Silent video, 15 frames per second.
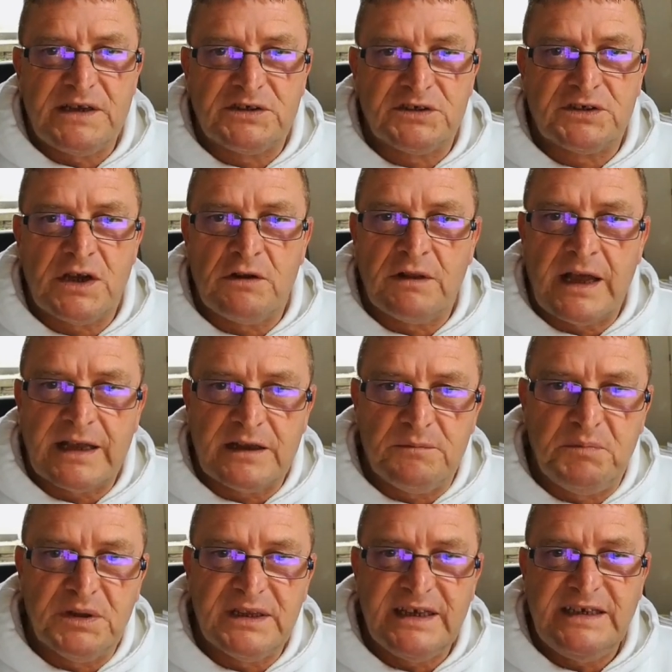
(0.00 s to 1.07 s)
now, like the
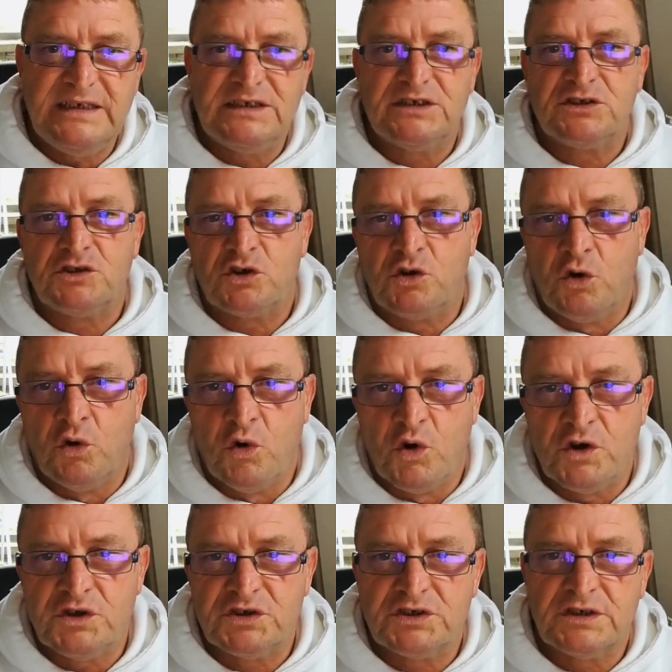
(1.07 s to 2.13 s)
police, the
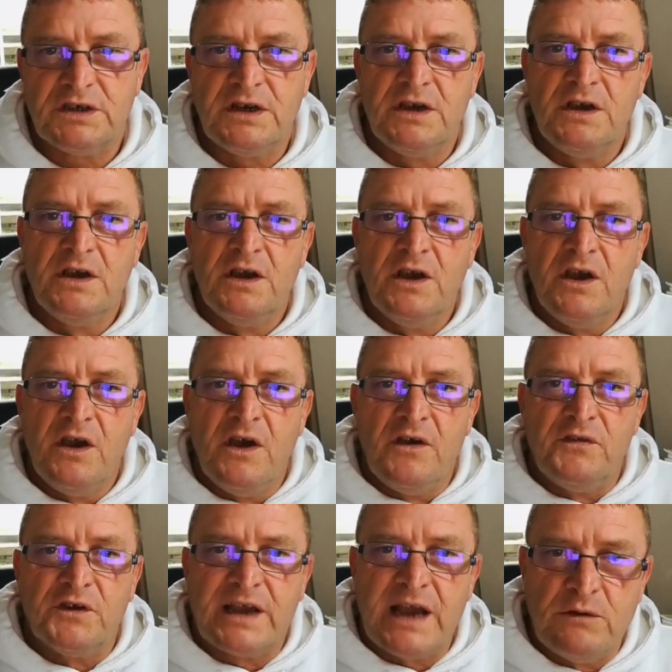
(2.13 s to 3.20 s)
courts,
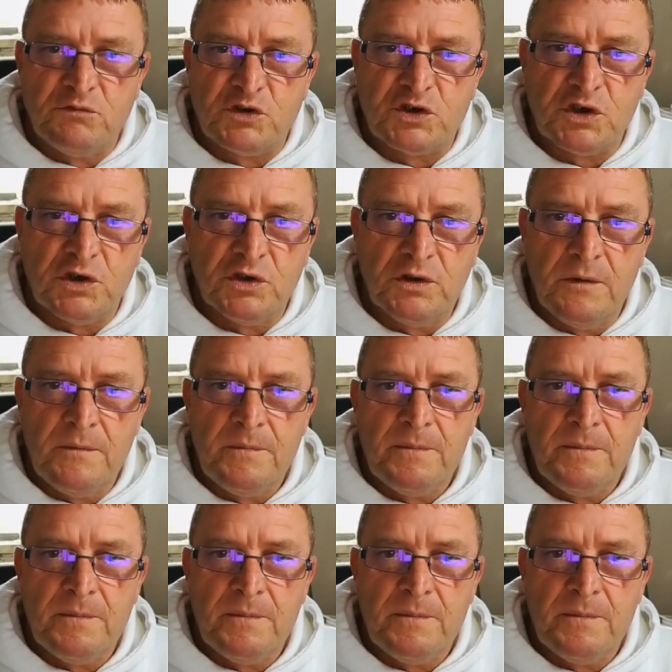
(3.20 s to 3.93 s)
the council,